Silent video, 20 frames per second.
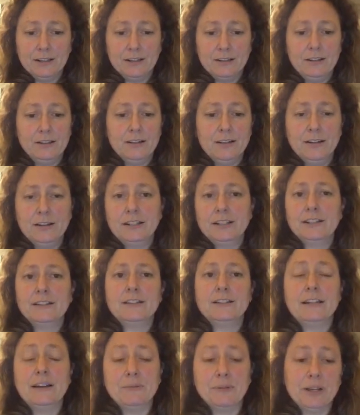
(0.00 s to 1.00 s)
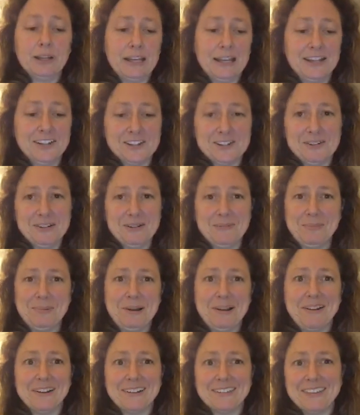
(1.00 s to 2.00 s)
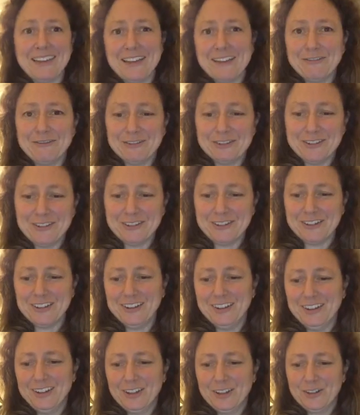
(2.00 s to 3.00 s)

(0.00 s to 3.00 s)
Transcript: Learning in the Network Age. So a little plug there for another